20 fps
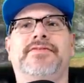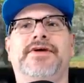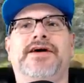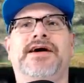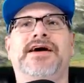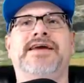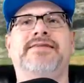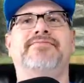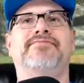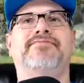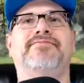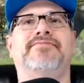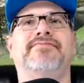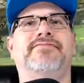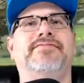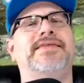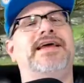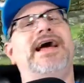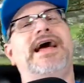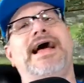I...
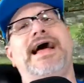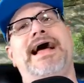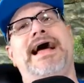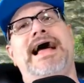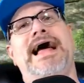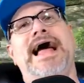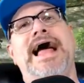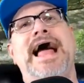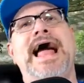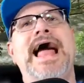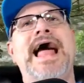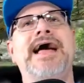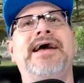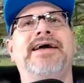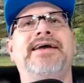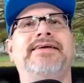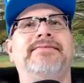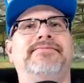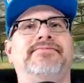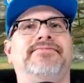Nah.
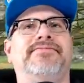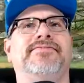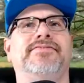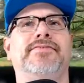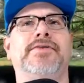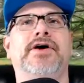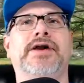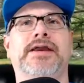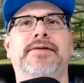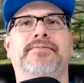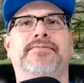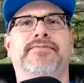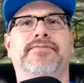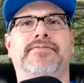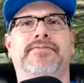Okay.